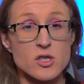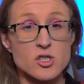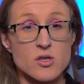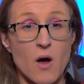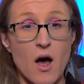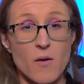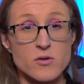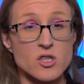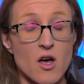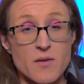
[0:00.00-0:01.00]

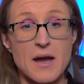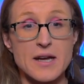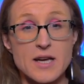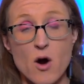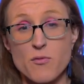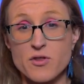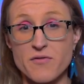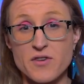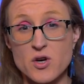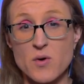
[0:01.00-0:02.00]
saw the many over the
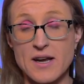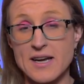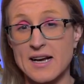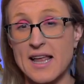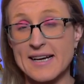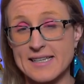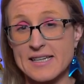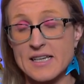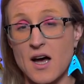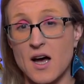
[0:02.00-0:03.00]
few and
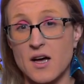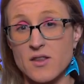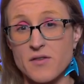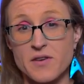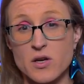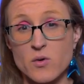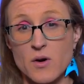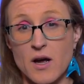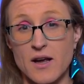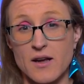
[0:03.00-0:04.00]
neglected the
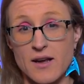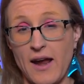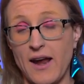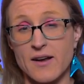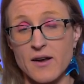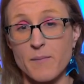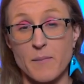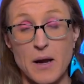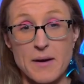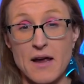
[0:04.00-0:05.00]
few and
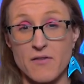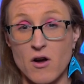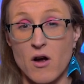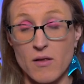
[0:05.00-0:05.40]
maybe have